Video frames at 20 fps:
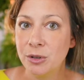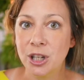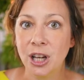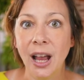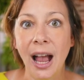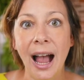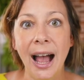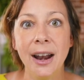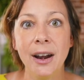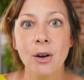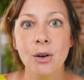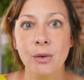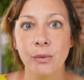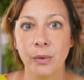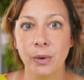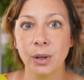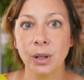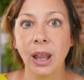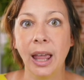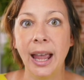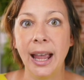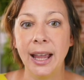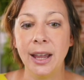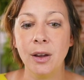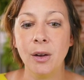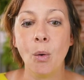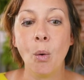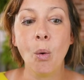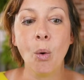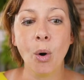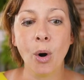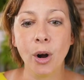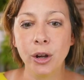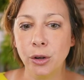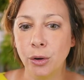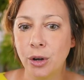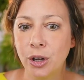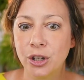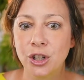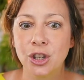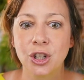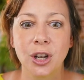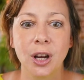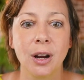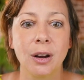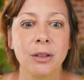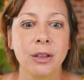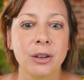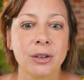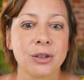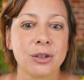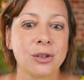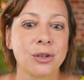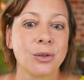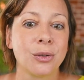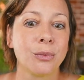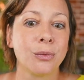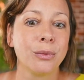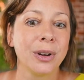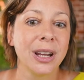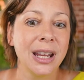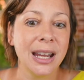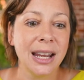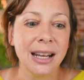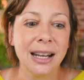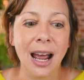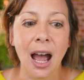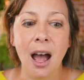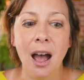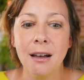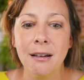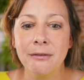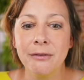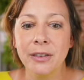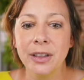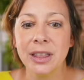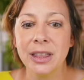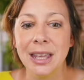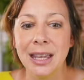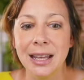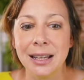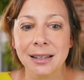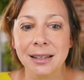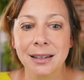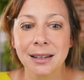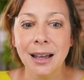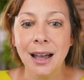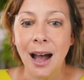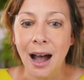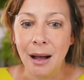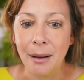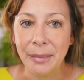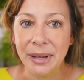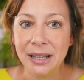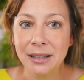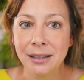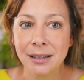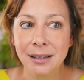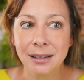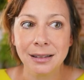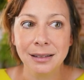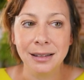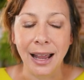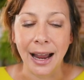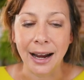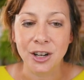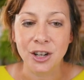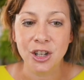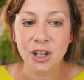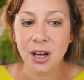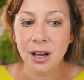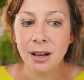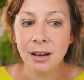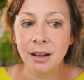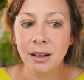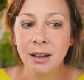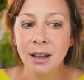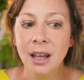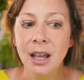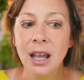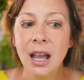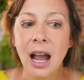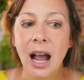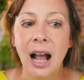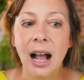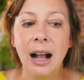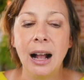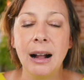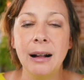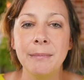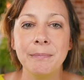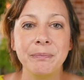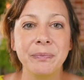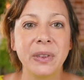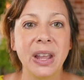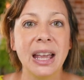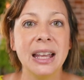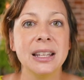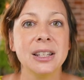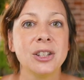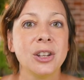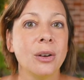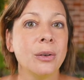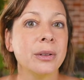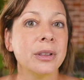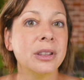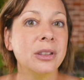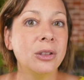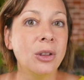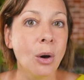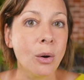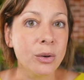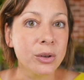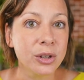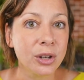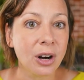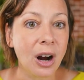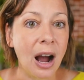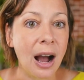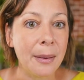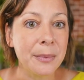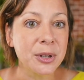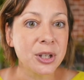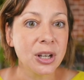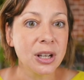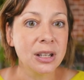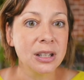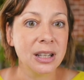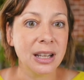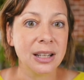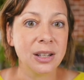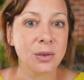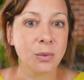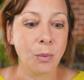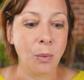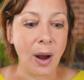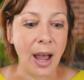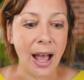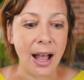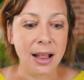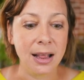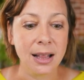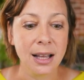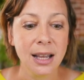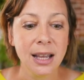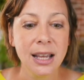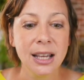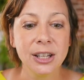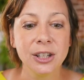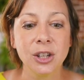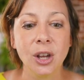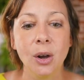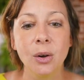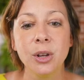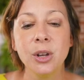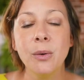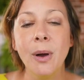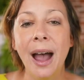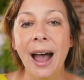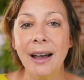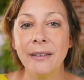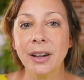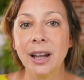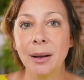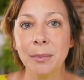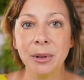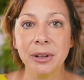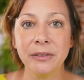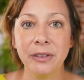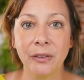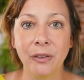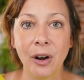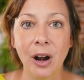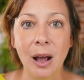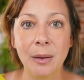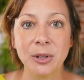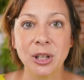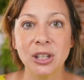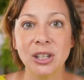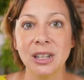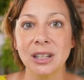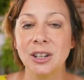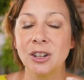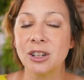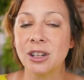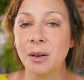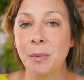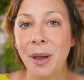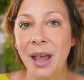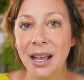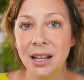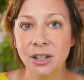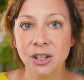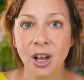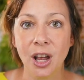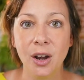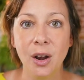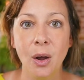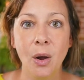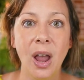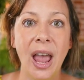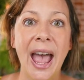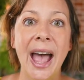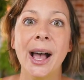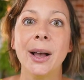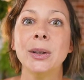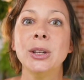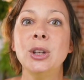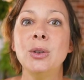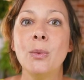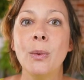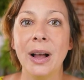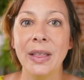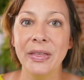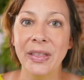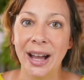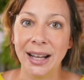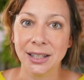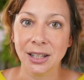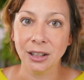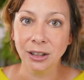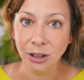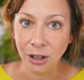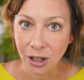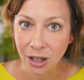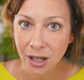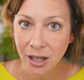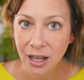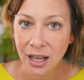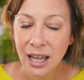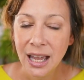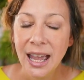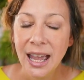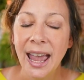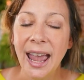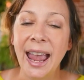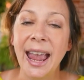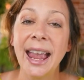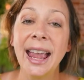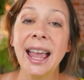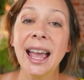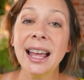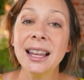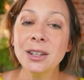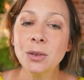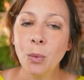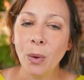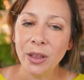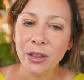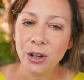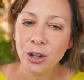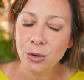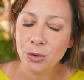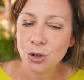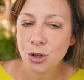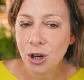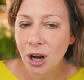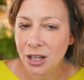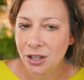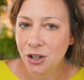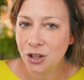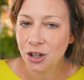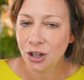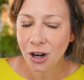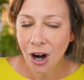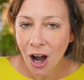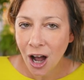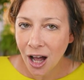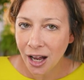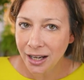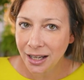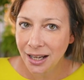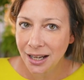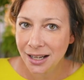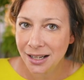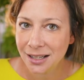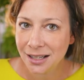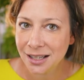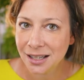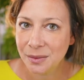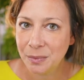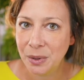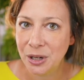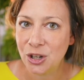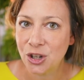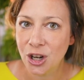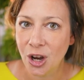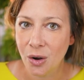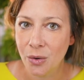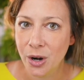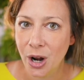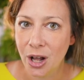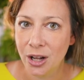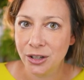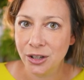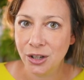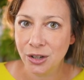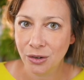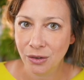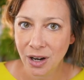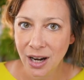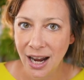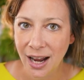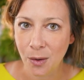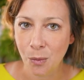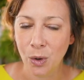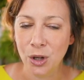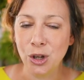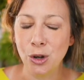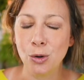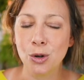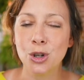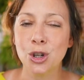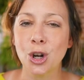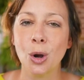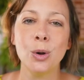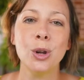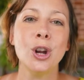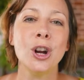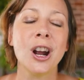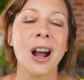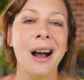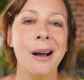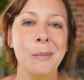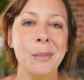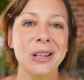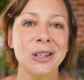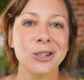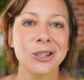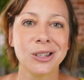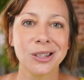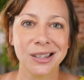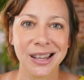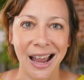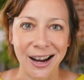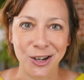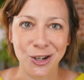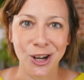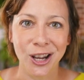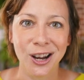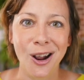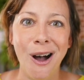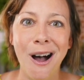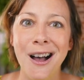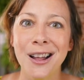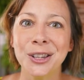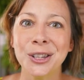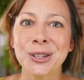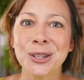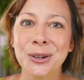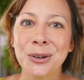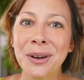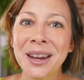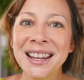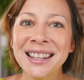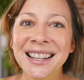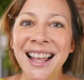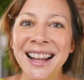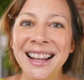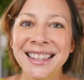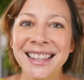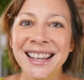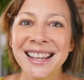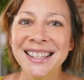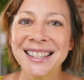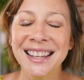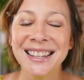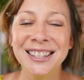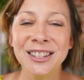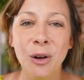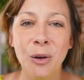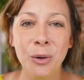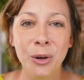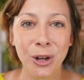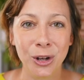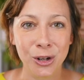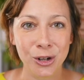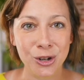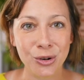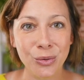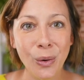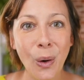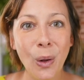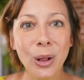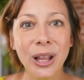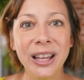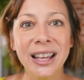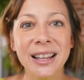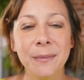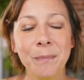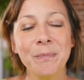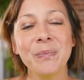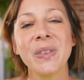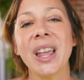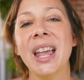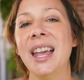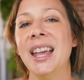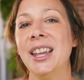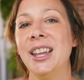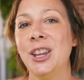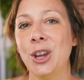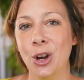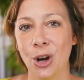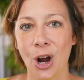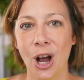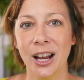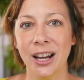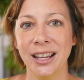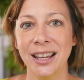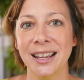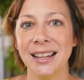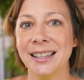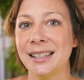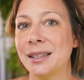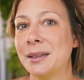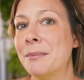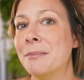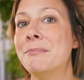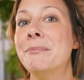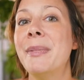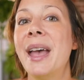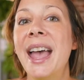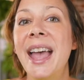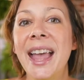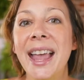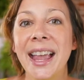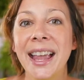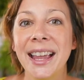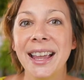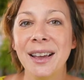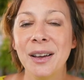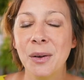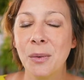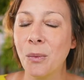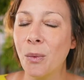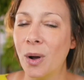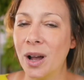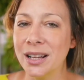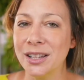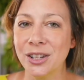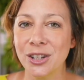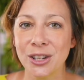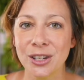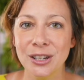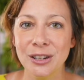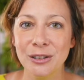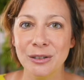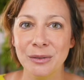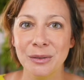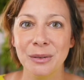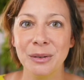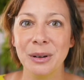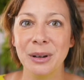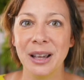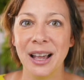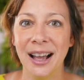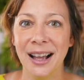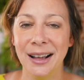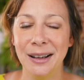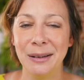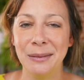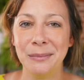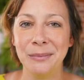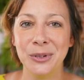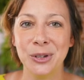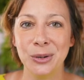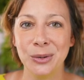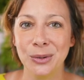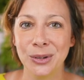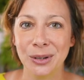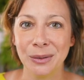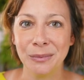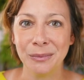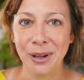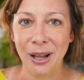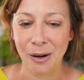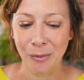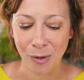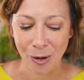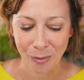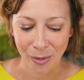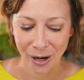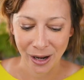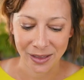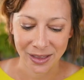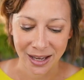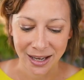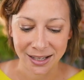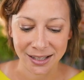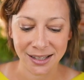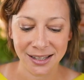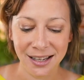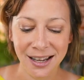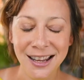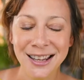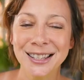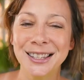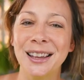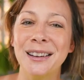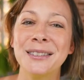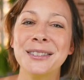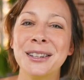chat overlay, or you could share the screen of this comments section. And so those are options as well. So you have a couple of different options. It just depends on how you want that to look and whether you trust your audience to be shown on screen. When you show your comments section on screen like this and don't control it, your audience may want to do some inappropriate things. So